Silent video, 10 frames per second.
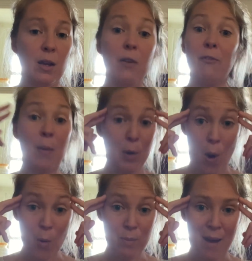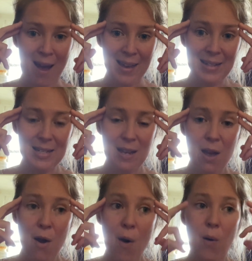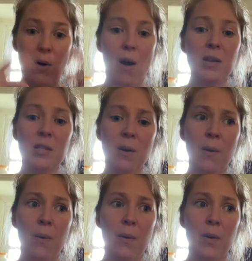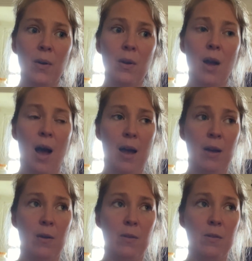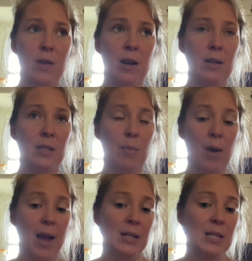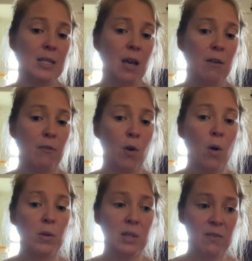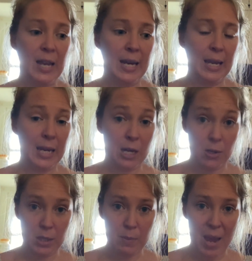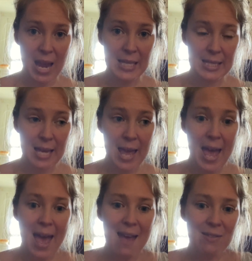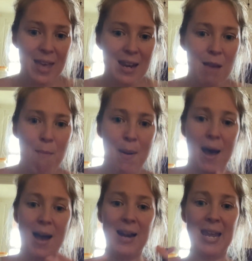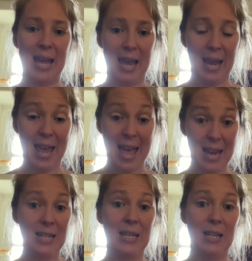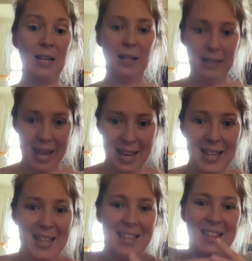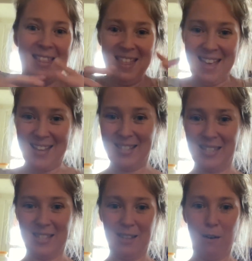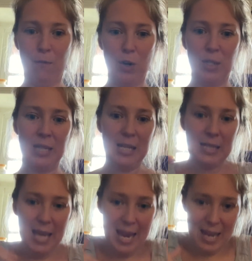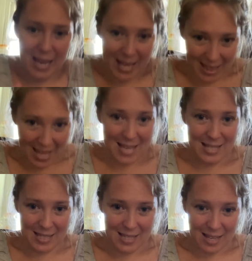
from your own mind, or also there is the practice of cultivating an inner space and then embodying it like this versus like this.